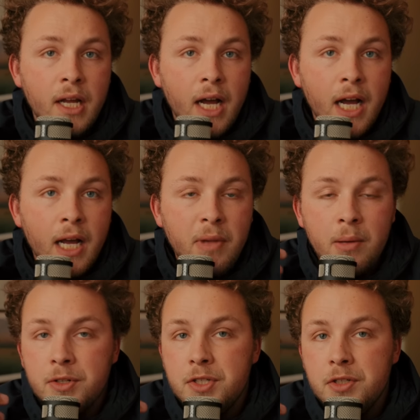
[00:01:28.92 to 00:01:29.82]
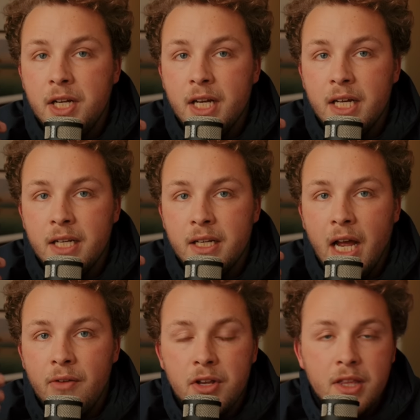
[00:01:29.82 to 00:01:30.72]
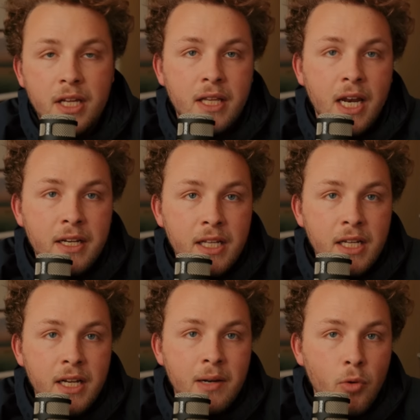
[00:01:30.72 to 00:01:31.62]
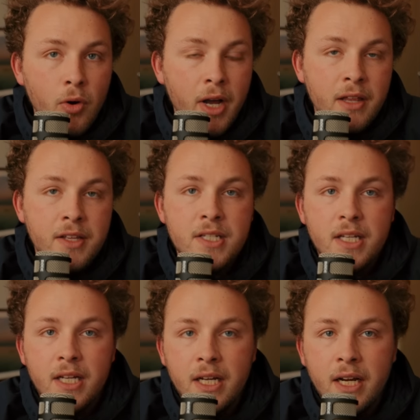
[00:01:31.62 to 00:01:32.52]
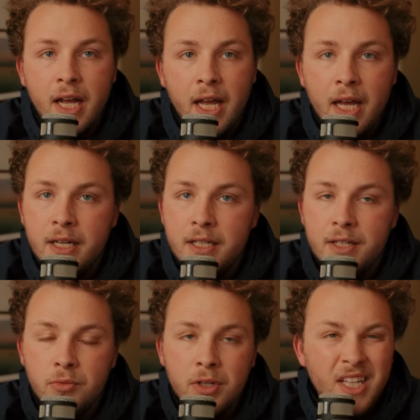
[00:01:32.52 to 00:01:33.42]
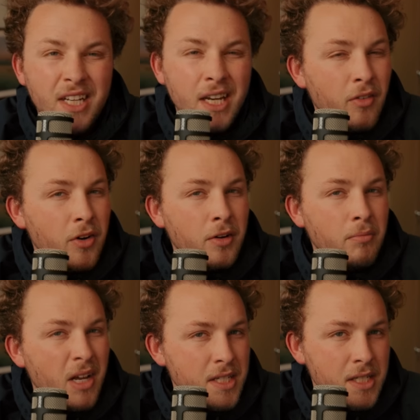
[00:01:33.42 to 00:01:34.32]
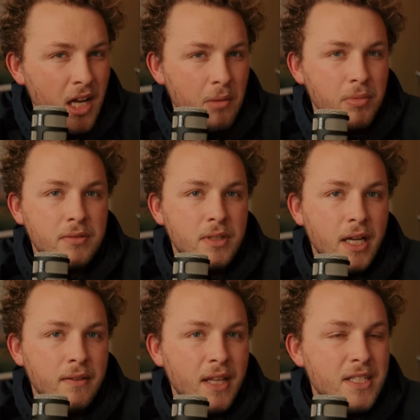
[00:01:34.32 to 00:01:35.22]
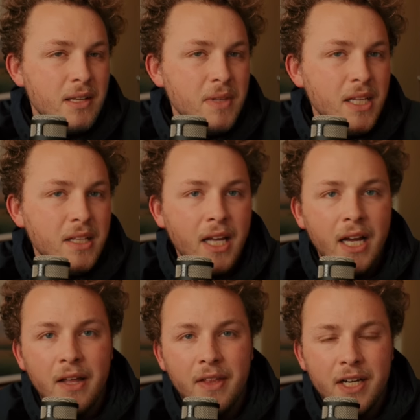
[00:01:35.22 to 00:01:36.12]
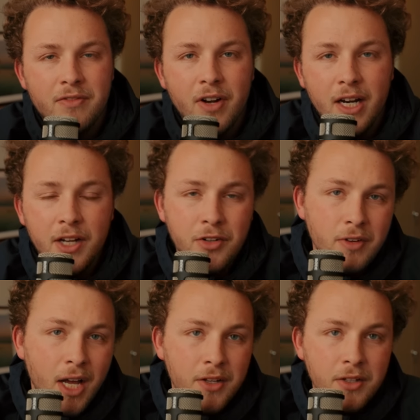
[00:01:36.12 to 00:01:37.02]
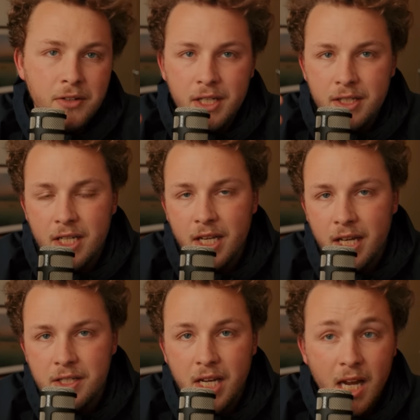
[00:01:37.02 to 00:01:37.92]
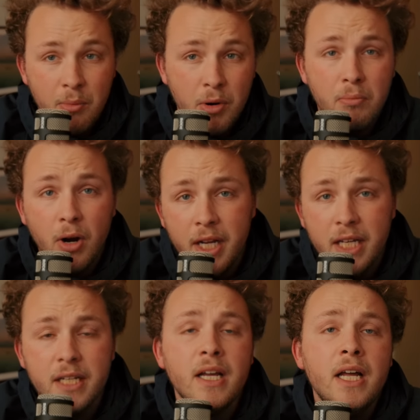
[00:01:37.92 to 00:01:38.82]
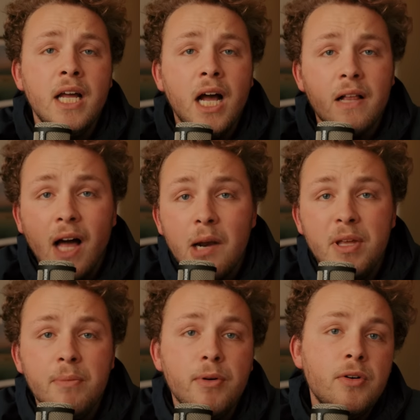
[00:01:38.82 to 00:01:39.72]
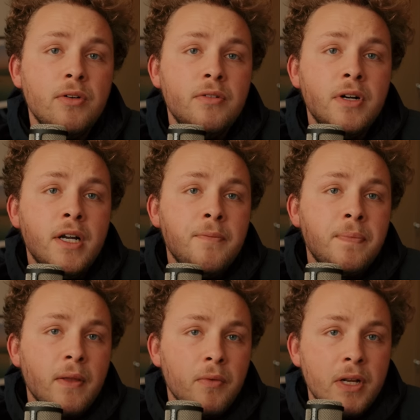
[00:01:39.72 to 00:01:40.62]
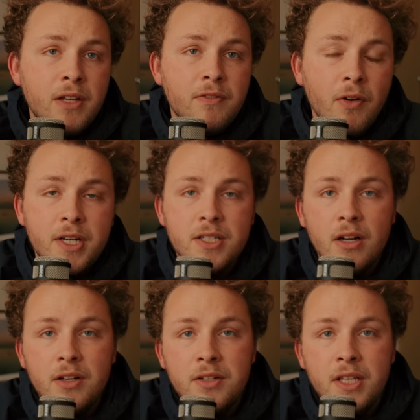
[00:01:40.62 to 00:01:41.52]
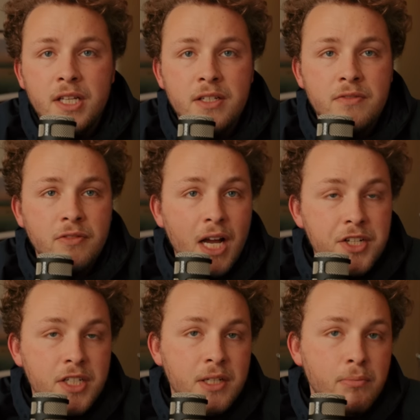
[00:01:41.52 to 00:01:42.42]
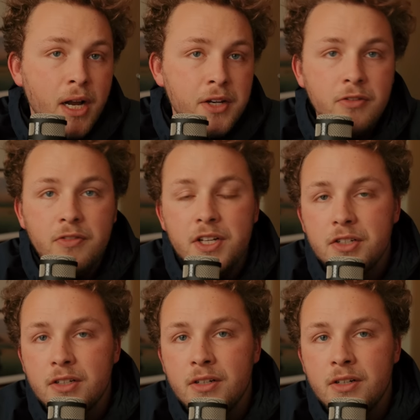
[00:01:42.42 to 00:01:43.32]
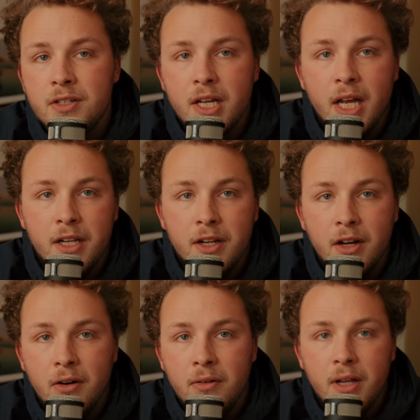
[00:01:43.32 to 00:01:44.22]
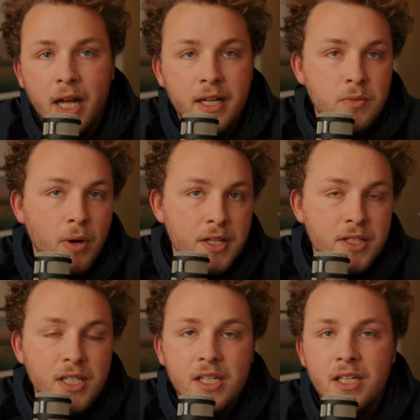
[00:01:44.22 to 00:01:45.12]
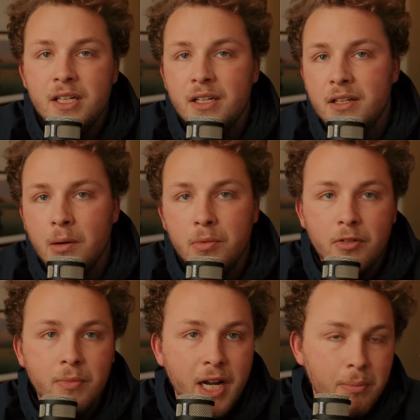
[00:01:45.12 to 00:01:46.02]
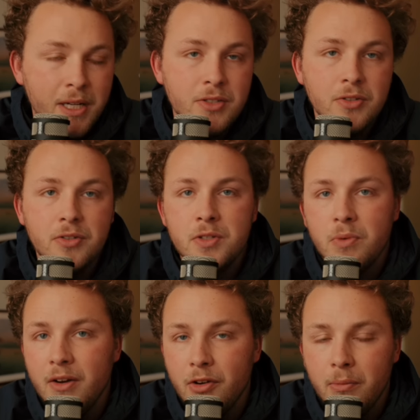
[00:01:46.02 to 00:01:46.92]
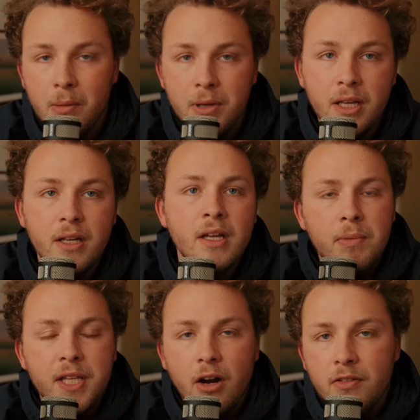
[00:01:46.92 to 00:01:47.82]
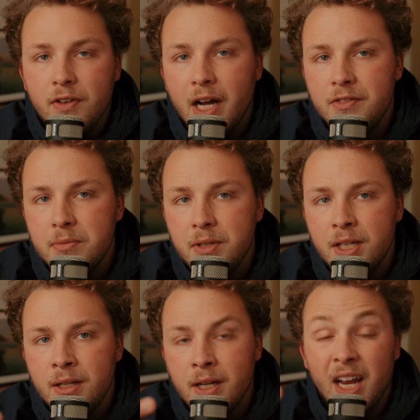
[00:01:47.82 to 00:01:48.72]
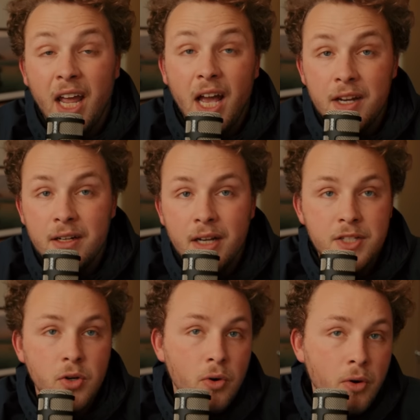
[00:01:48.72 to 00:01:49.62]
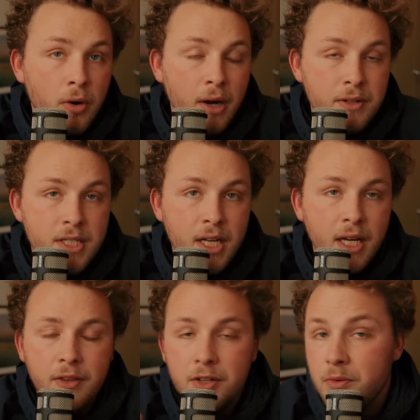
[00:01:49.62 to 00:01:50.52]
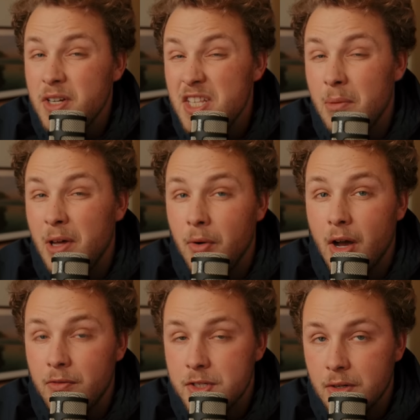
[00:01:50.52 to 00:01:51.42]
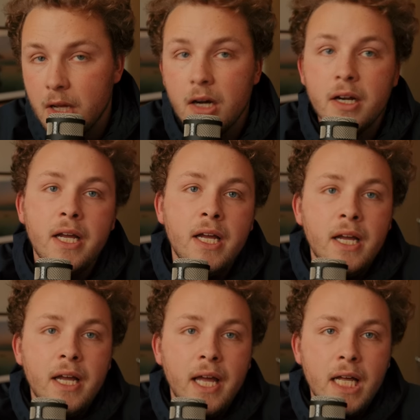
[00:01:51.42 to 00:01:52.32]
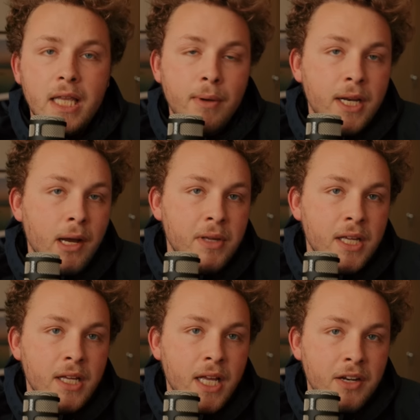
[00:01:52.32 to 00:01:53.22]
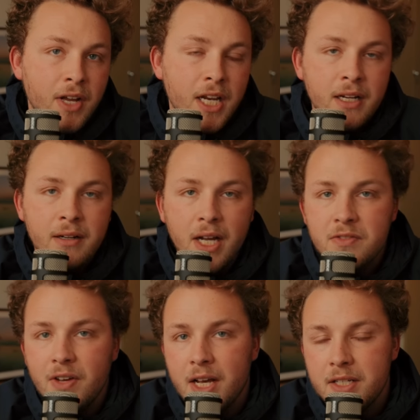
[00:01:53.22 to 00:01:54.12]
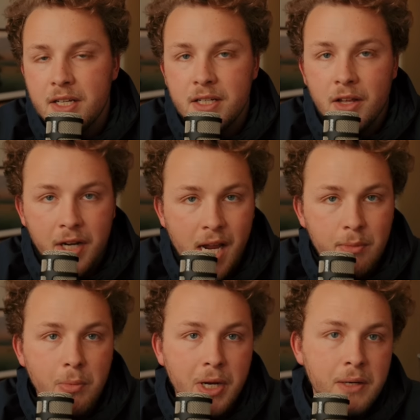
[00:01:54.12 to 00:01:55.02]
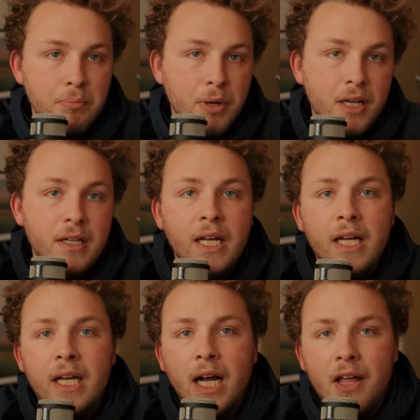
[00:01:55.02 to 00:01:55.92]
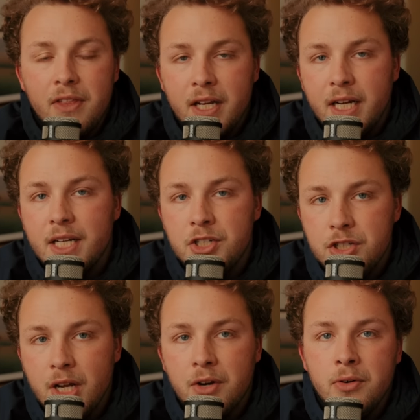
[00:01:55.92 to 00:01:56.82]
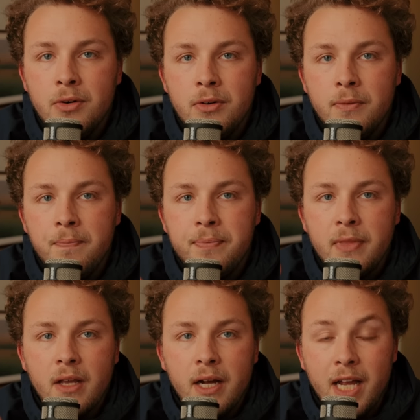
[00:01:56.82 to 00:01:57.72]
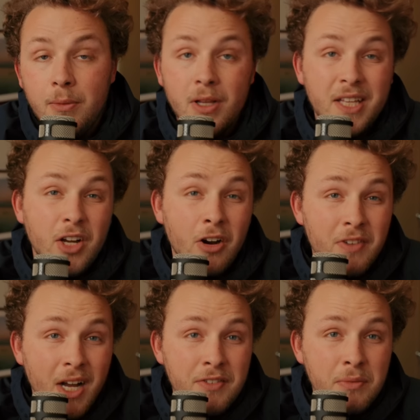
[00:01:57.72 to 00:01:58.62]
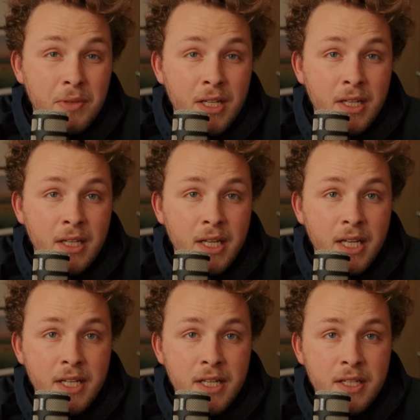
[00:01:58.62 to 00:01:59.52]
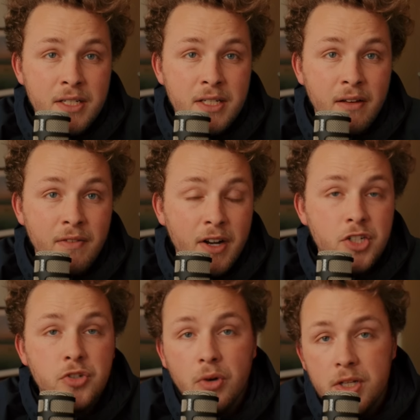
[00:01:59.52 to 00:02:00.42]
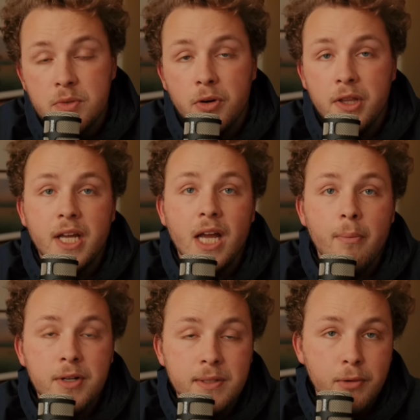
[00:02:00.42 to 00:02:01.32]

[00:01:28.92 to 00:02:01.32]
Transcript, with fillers: I'm able to get everything that I need and more out of this thing, and it really never messes up. And that's something that I think is very undervalued in today's camera market. A lot of people really focus on these flashy brand new features and, you know, X Y Z, number of megapixels, whatever it may be. But the R five to me and Canon as a whole, I would say there's a reason they've been around for so long. And they might not be innovating as fast as another camera brand, but I think in general, a camera like the R five to me is a very trustworthy camera to